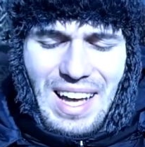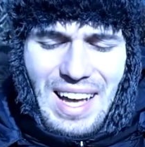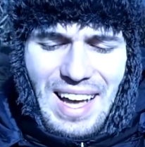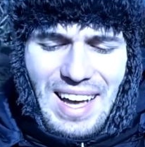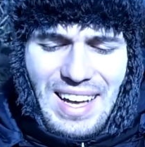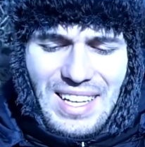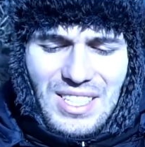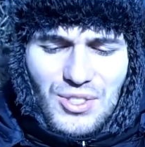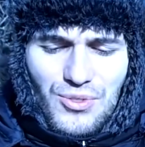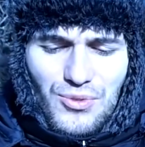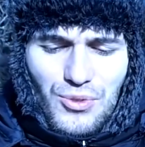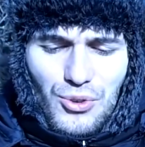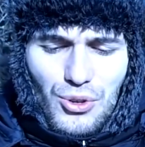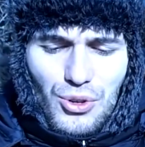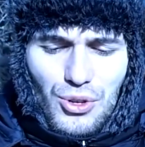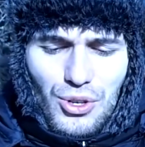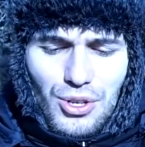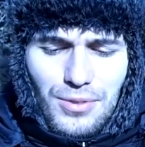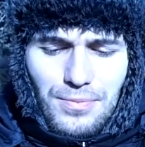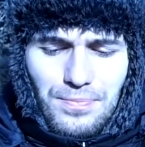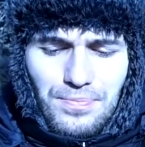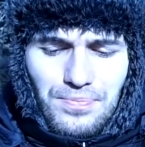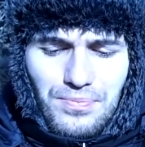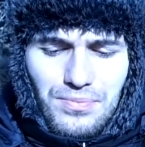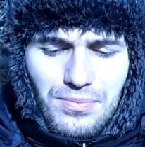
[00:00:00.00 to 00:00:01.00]
As
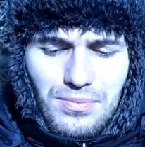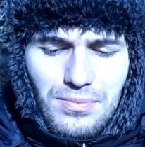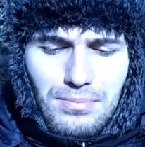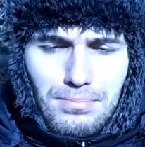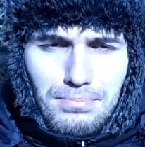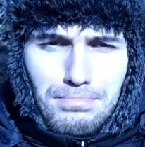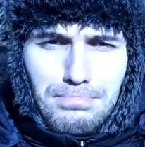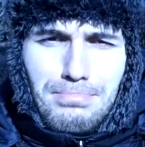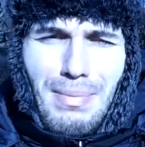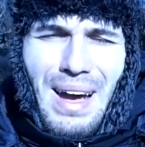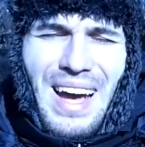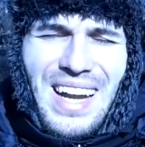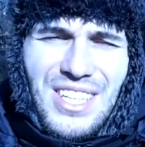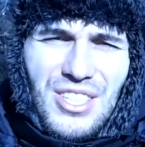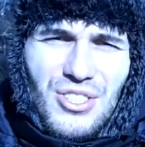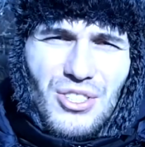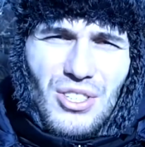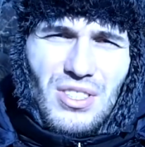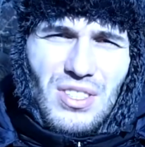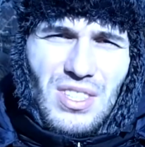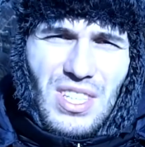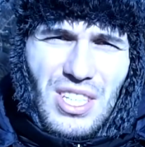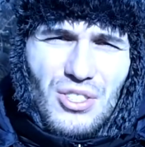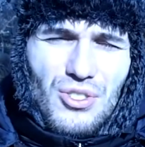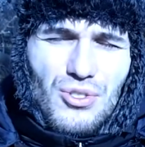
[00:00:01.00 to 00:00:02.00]
for
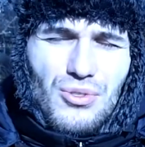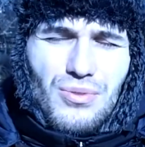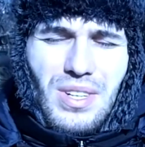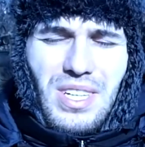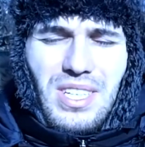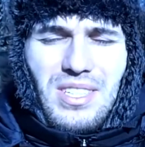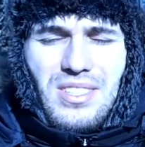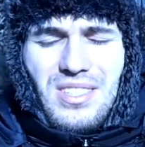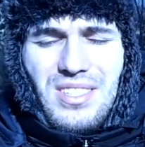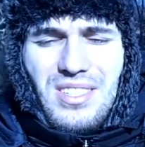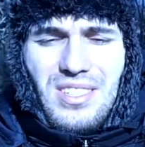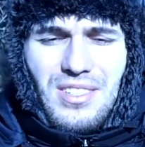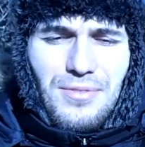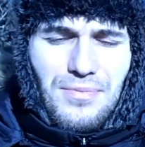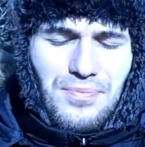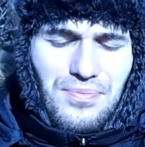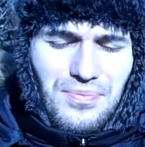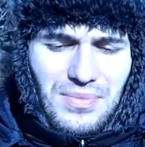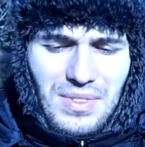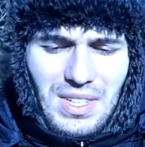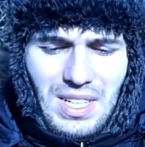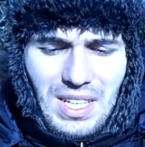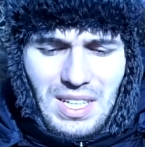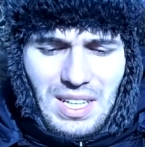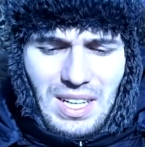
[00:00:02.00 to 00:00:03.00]
managing distress,
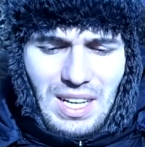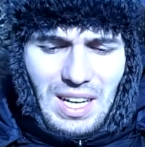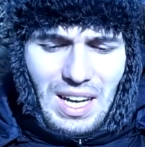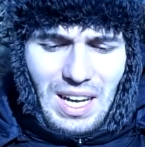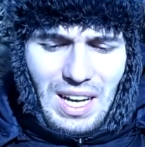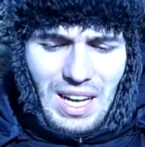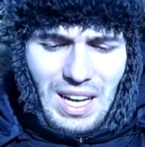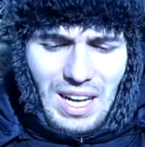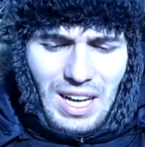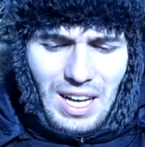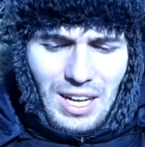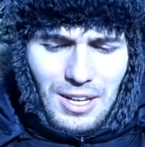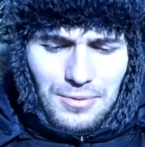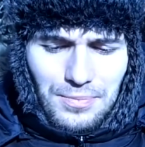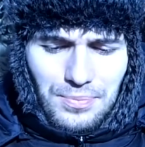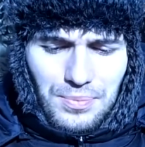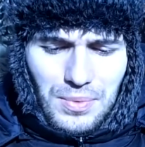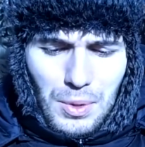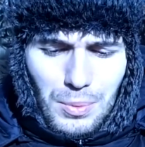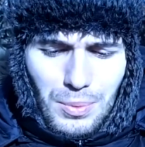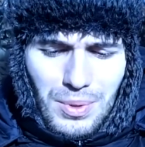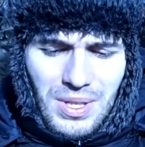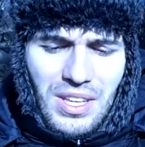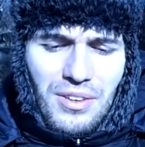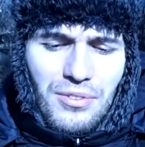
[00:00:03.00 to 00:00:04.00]

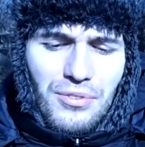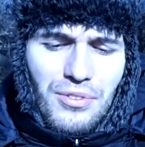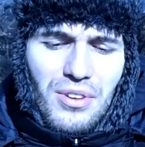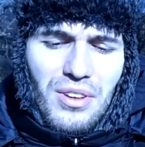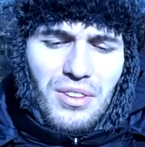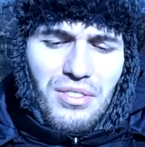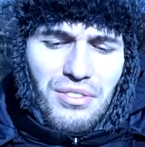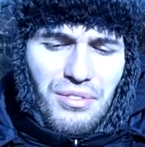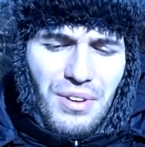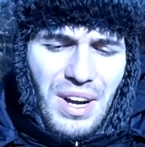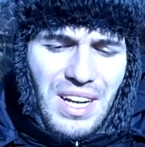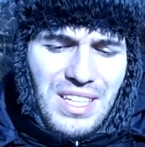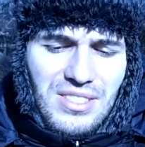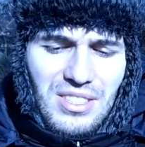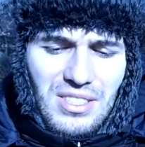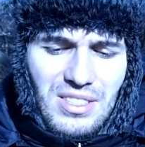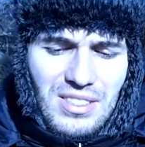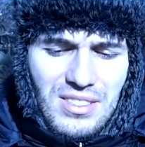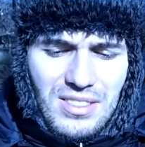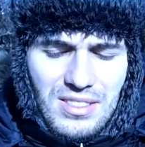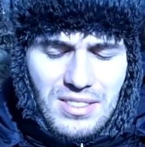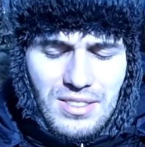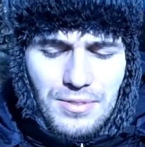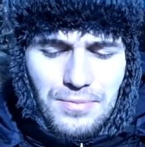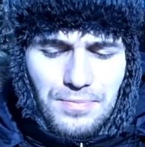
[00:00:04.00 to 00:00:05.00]
when they feel
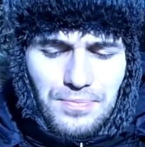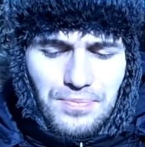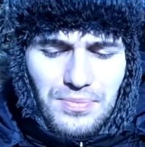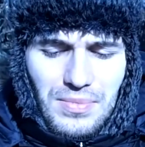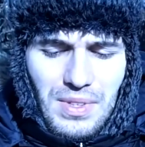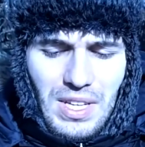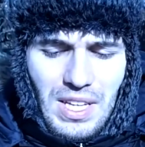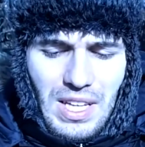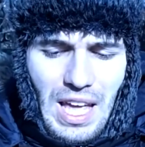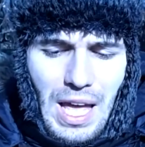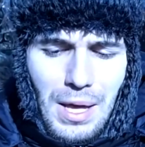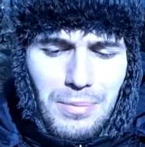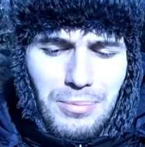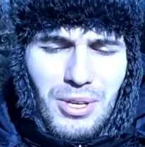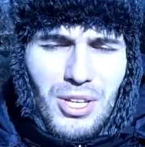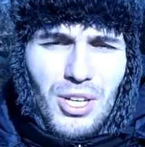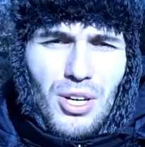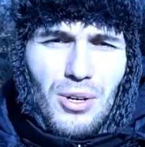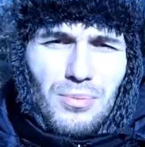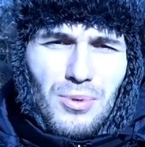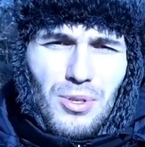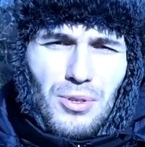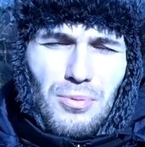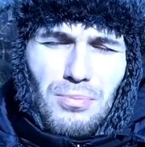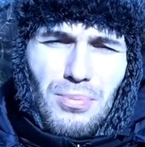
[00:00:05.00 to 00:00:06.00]
threatened, they
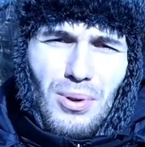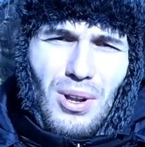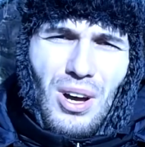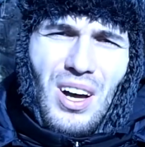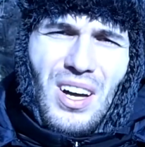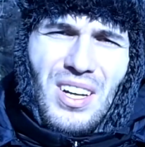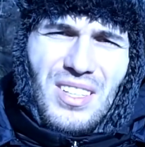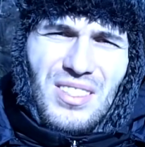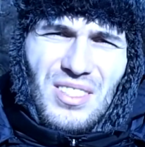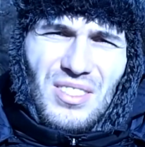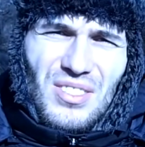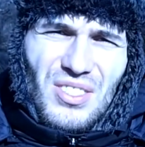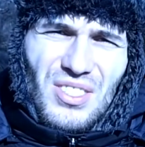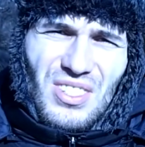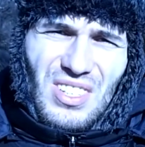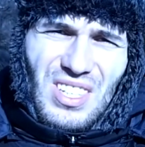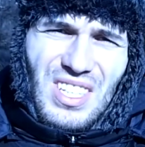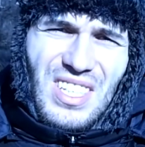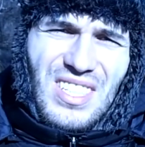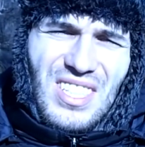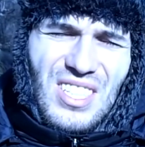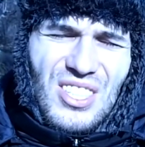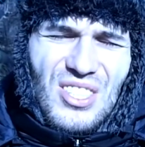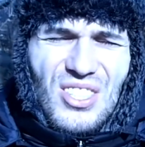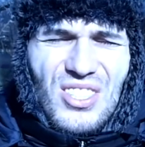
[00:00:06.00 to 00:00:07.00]
become compliant and
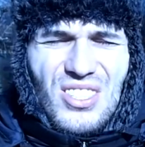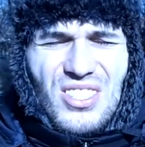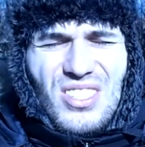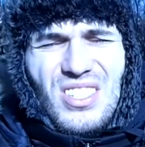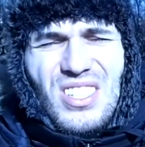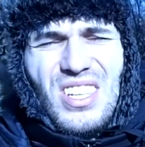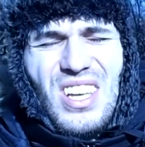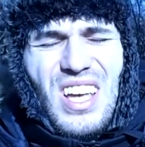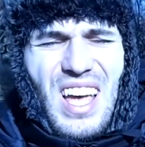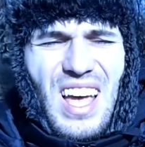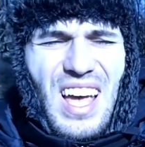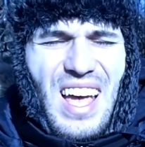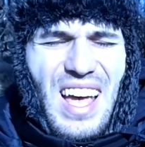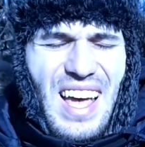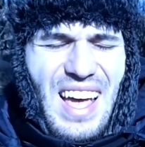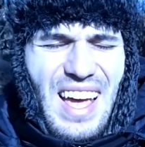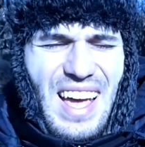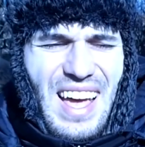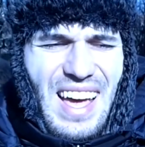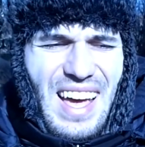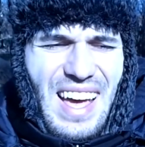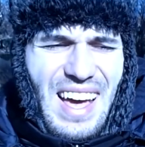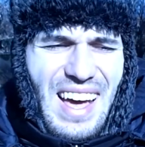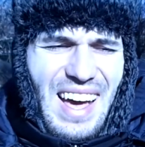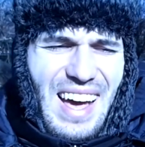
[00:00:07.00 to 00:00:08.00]
solicitous,
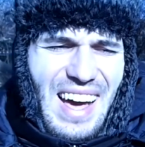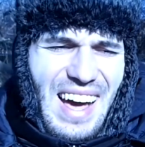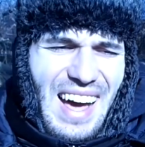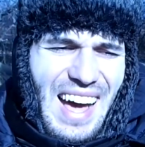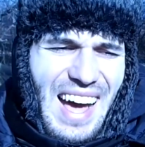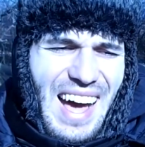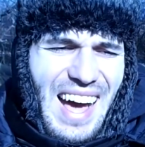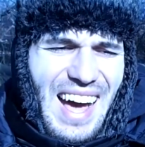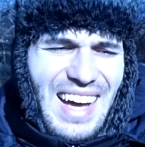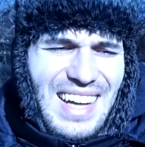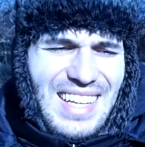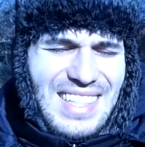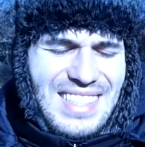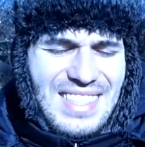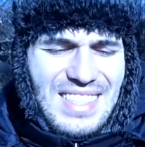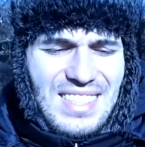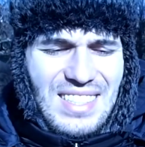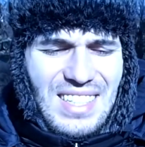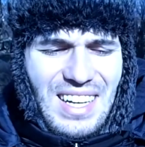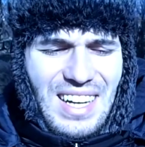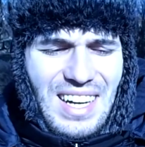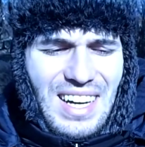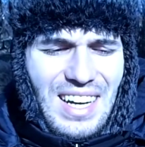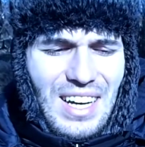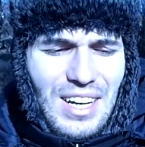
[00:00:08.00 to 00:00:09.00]
and
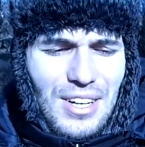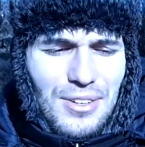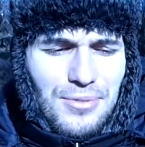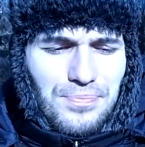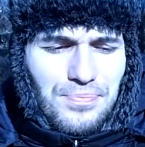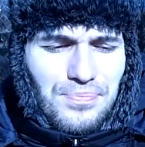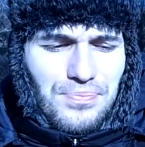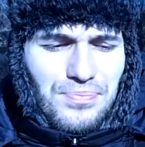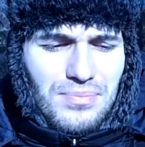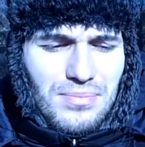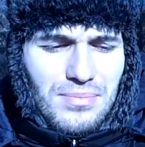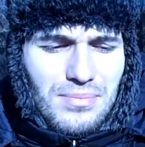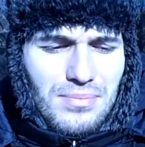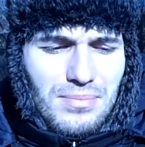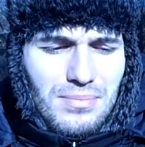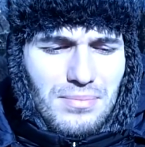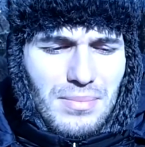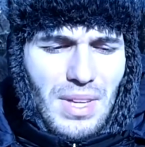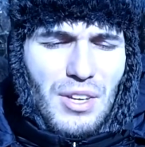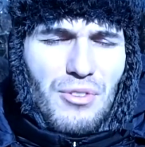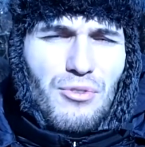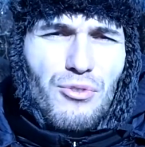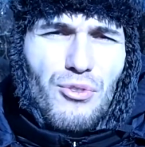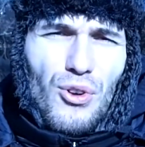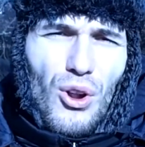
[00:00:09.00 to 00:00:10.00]

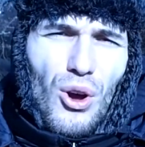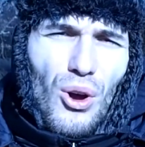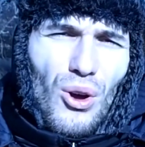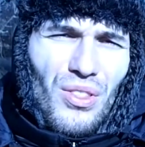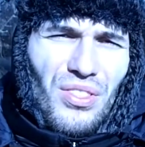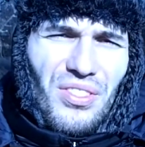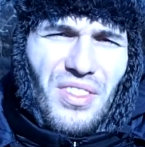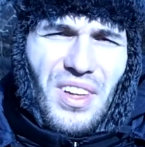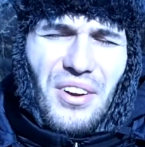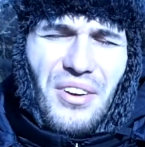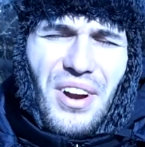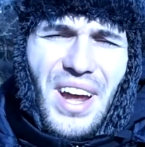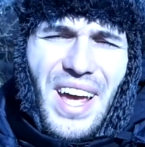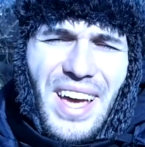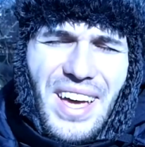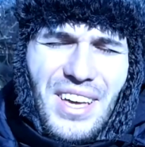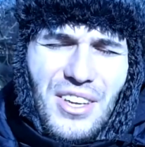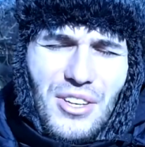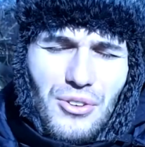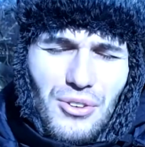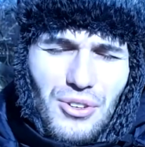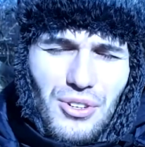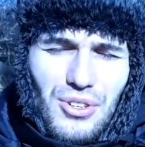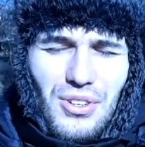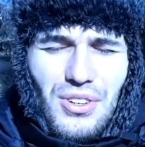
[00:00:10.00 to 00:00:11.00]
they flaunt their
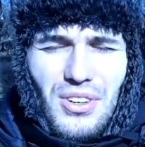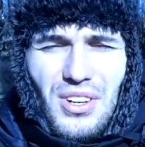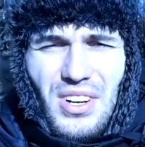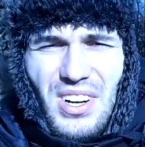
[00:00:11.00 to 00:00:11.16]
anger